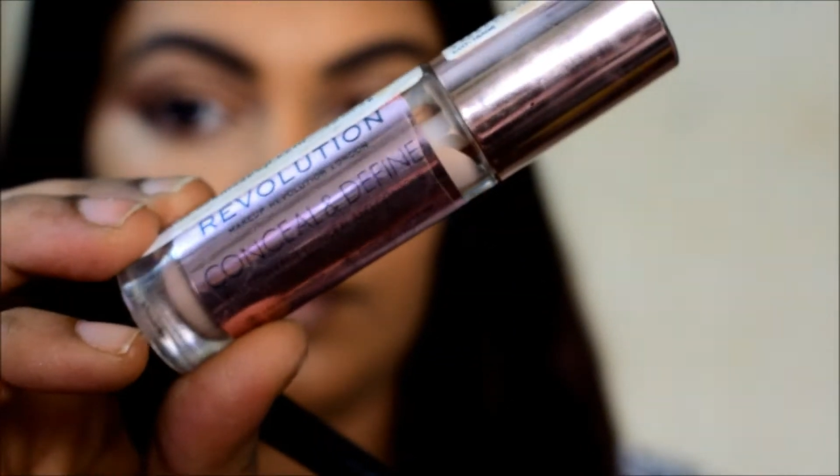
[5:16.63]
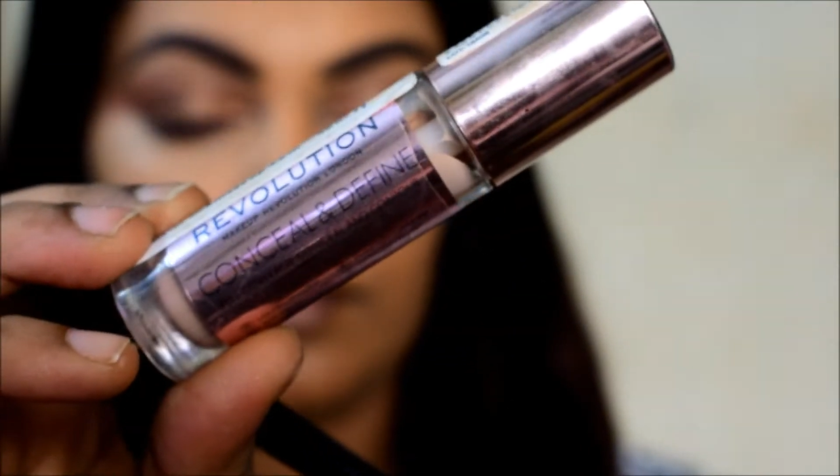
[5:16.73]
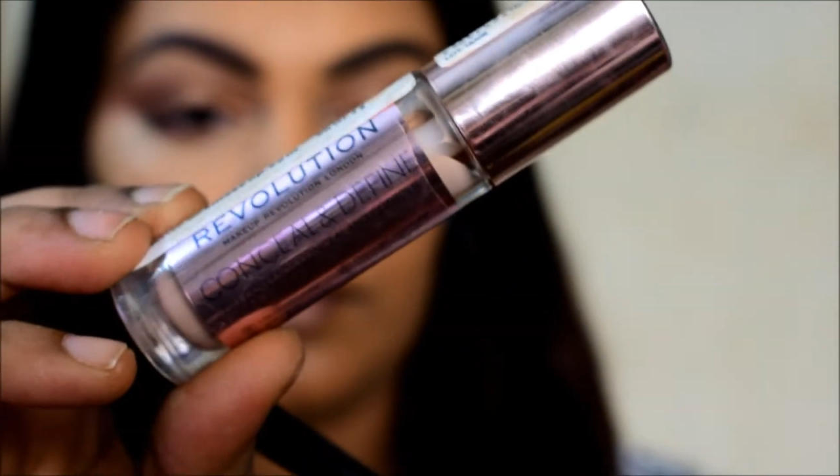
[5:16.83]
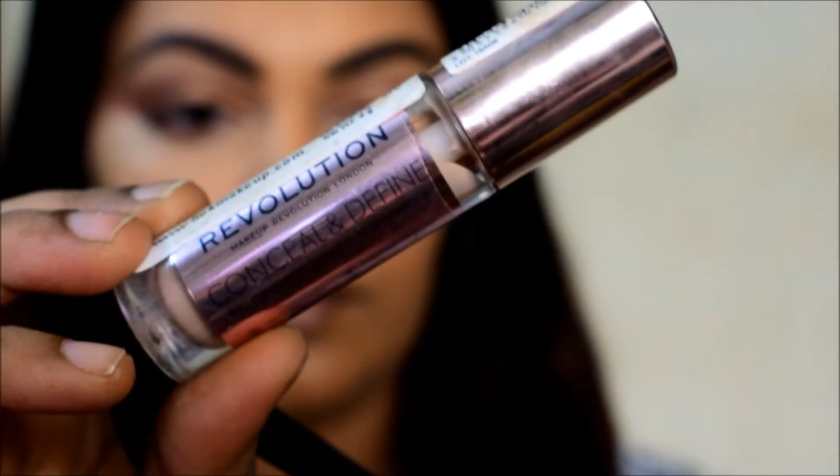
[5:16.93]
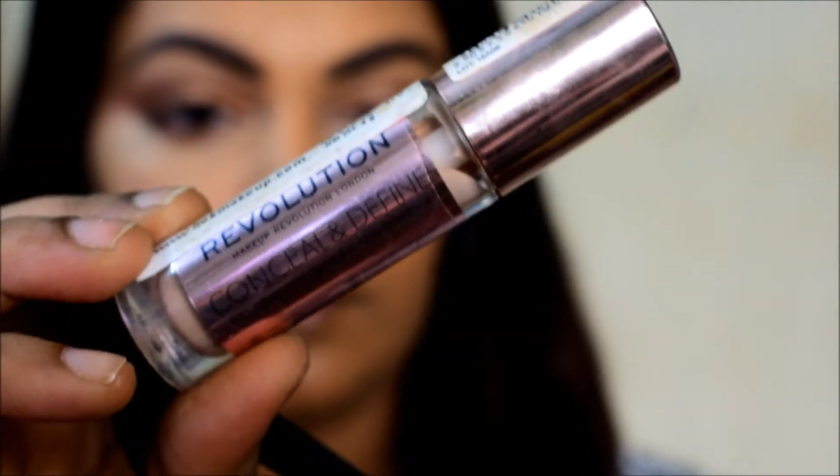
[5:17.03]

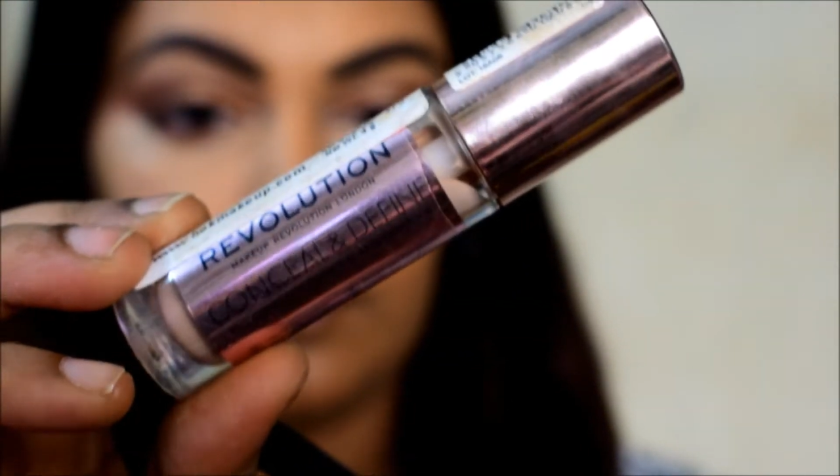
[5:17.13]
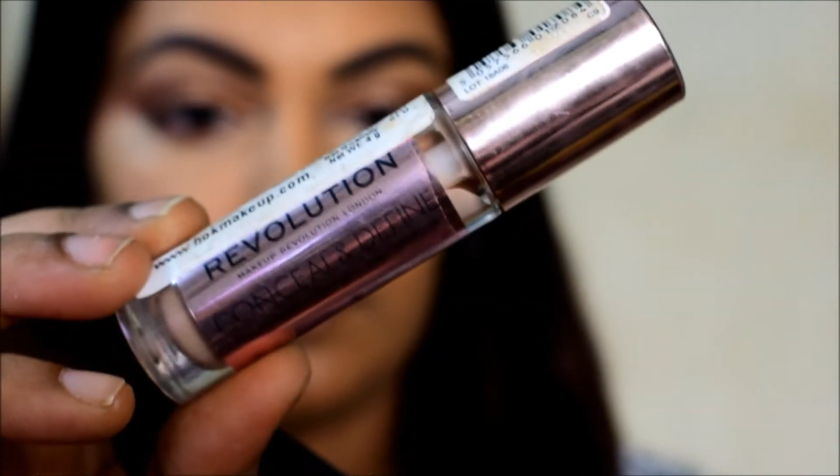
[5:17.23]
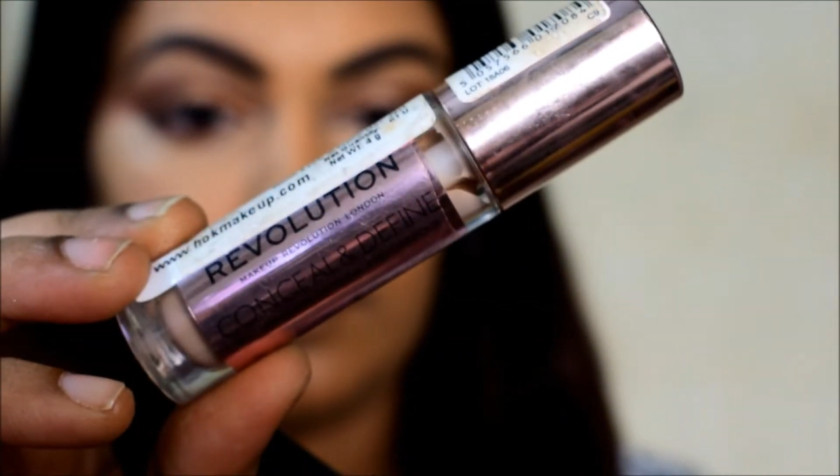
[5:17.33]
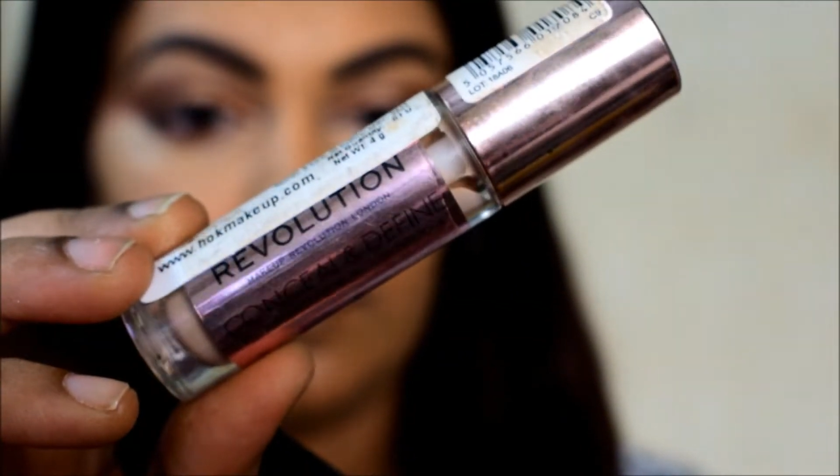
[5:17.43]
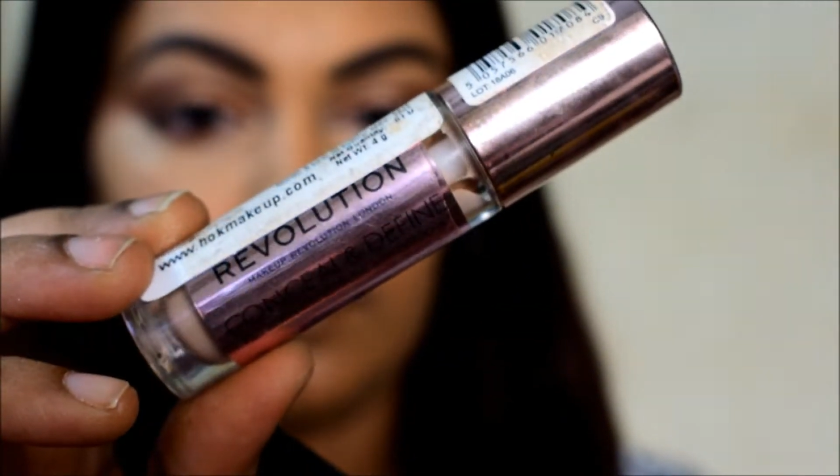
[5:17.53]
my
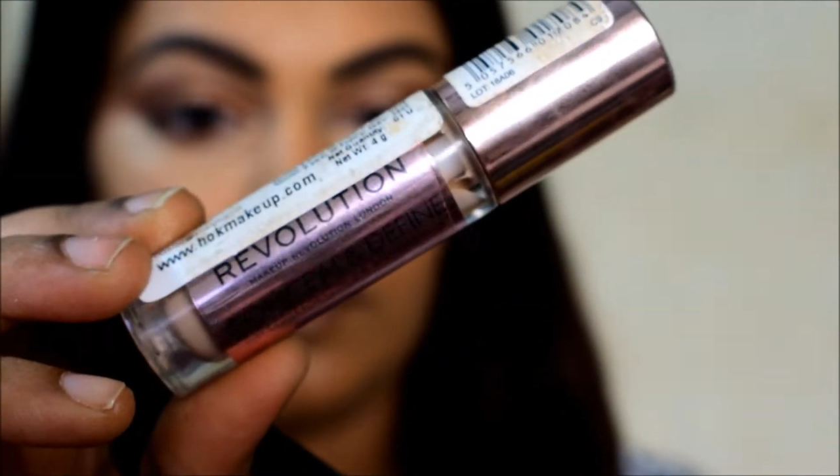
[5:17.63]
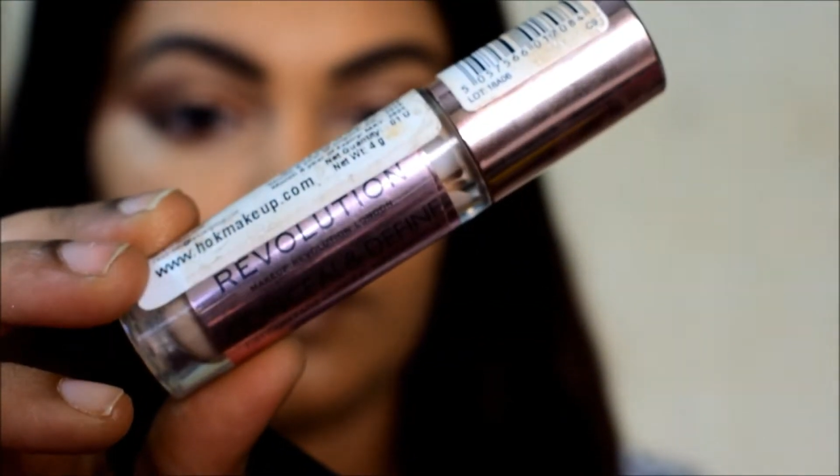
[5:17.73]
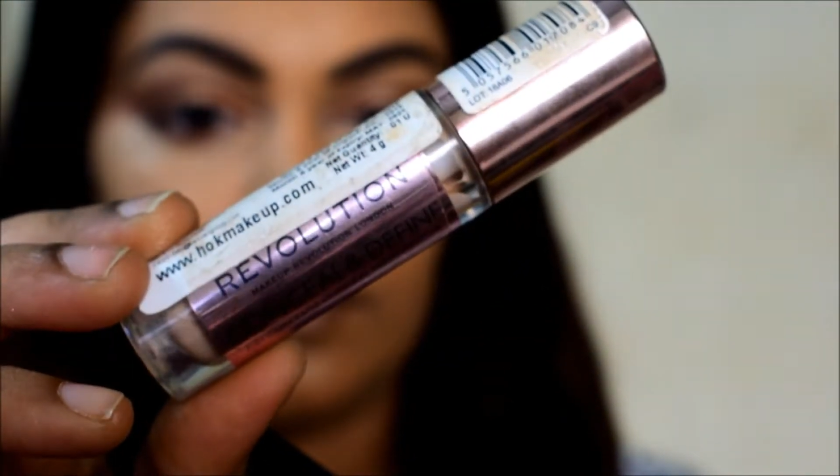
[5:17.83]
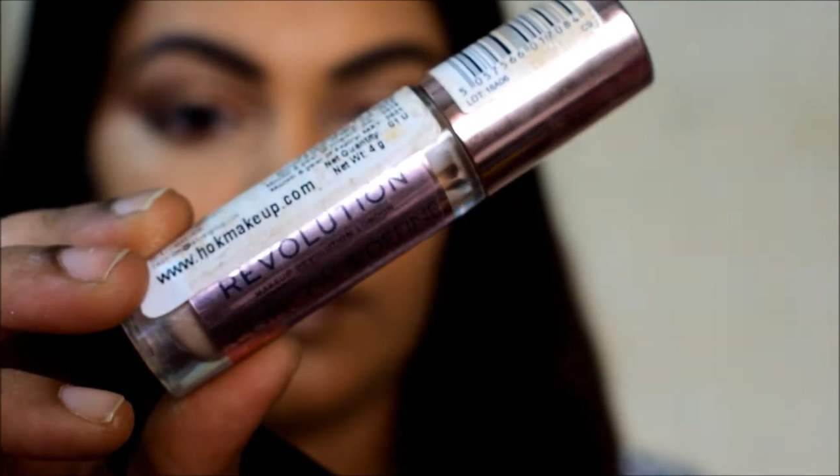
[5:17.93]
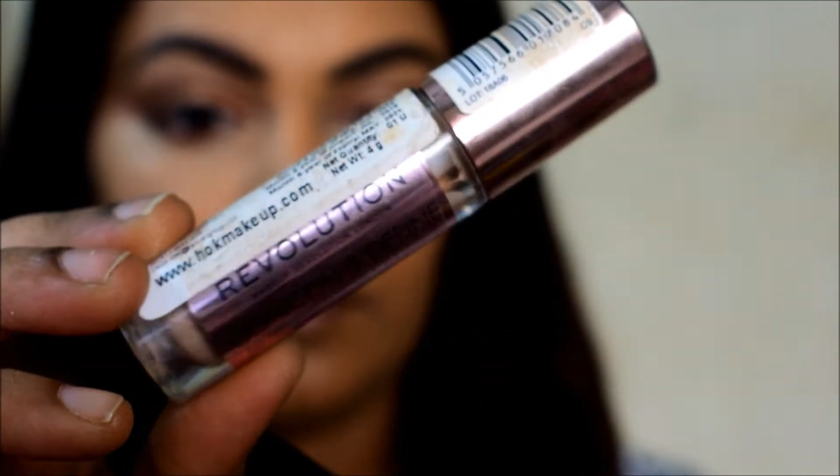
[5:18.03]
high points.